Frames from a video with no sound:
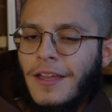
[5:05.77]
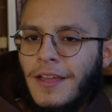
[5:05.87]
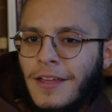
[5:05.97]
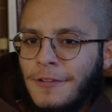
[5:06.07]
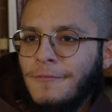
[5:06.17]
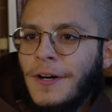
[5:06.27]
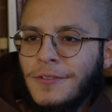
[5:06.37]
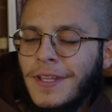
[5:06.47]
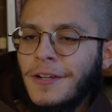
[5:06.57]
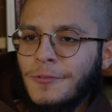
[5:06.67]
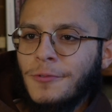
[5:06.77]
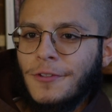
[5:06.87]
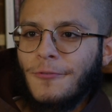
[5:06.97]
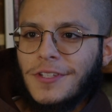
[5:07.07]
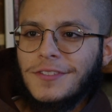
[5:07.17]
And I found that with the
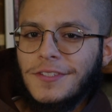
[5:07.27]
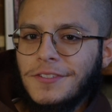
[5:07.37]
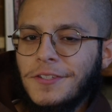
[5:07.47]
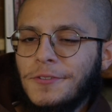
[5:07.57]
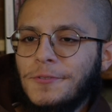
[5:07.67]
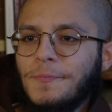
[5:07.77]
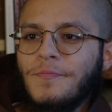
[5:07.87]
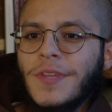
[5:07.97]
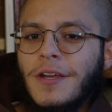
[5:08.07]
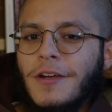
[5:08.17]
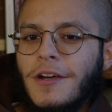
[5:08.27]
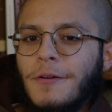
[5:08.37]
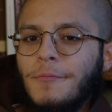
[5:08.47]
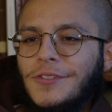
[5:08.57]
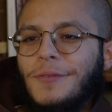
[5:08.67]
Franciscans,
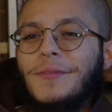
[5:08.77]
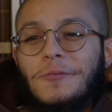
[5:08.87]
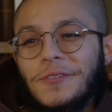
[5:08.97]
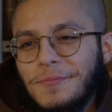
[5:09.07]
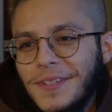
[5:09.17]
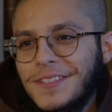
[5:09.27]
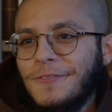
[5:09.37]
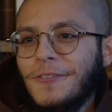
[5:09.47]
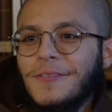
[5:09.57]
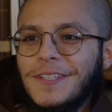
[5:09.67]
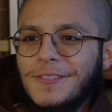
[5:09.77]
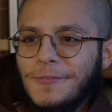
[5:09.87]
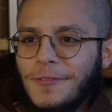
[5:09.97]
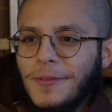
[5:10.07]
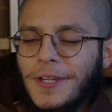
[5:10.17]
but something was missing for me too
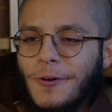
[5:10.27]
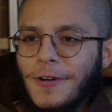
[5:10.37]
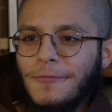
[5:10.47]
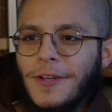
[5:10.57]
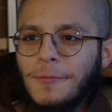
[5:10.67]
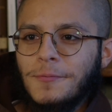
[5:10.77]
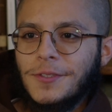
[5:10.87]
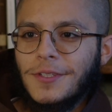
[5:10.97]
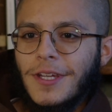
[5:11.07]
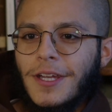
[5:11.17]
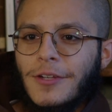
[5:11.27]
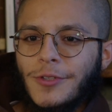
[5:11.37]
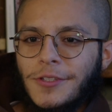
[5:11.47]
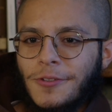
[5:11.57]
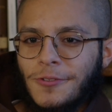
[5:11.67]
from the OFMs. So
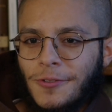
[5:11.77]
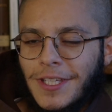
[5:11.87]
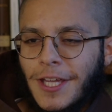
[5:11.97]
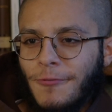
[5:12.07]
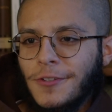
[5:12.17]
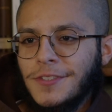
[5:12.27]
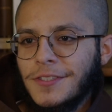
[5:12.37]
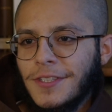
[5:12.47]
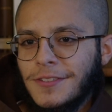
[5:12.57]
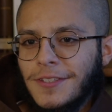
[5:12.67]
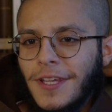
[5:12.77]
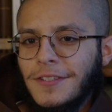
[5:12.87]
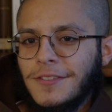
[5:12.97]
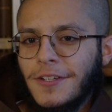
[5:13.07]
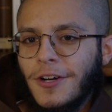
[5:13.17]
I started looking at Franciscan
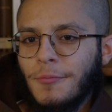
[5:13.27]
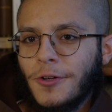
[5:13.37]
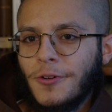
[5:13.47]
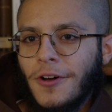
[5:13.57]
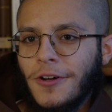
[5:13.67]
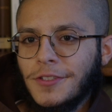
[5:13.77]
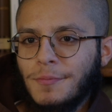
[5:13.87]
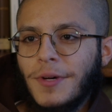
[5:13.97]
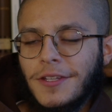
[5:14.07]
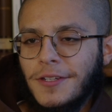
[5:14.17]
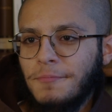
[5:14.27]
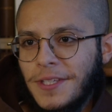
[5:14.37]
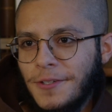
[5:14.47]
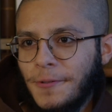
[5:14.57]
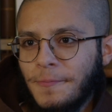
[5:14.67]
saints and come across Padre
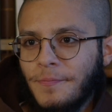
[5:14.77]
Pio.